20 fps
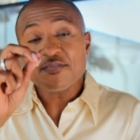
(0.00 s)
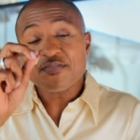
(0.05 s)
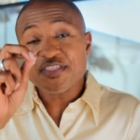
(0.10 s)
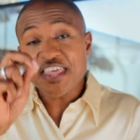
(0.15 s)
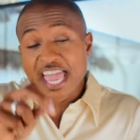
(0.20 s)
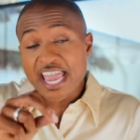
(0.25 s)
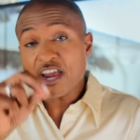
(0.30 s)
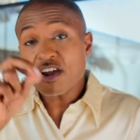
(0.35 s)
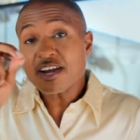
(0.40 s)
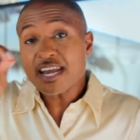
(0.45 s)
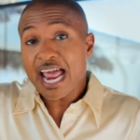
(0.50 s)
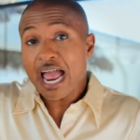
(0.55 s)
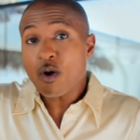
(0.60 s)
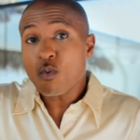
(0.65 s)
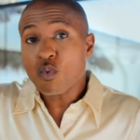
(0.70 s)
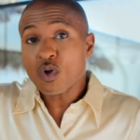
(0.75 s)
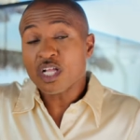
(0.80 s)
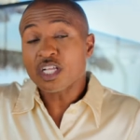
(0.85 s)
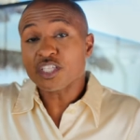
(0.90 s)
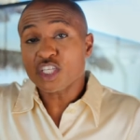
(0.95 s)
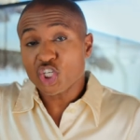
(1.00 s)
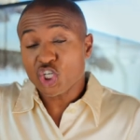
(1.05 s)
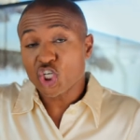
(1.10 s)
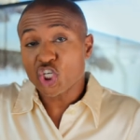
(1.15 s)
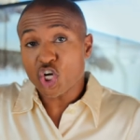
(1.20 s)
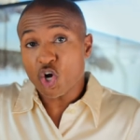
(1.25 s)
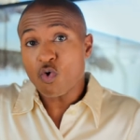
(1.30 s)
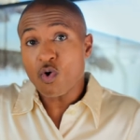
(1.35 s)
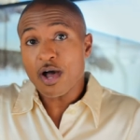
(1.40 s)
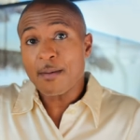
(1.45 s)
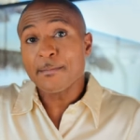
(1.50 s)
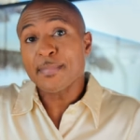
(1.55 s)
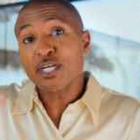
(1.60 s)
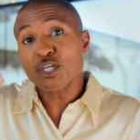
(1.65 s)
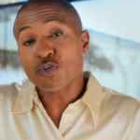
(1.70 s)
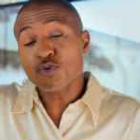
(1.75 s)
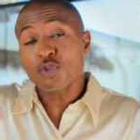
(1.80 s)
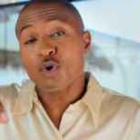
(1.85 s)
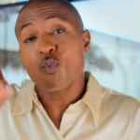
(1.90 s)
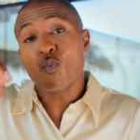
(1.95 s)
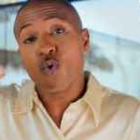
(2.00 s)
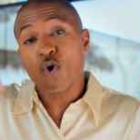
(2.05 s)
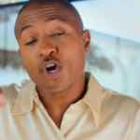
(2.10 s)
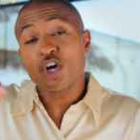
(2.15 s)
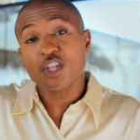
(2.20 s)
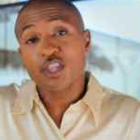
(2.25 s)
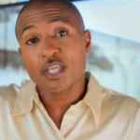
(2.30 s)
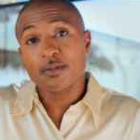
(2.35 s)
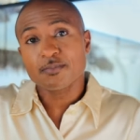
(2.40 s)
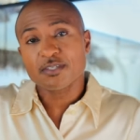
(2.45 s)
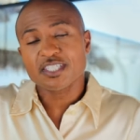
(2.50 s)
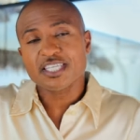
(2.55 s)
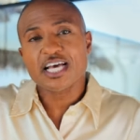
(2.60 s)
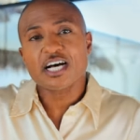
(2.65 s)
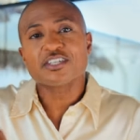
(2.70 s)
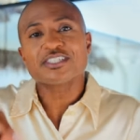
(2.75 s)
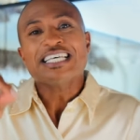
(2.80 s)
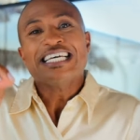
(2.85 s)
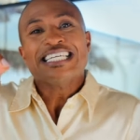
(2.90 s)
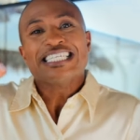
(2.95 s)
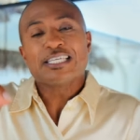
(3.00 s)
if they are not willing to show up and do the work on themselves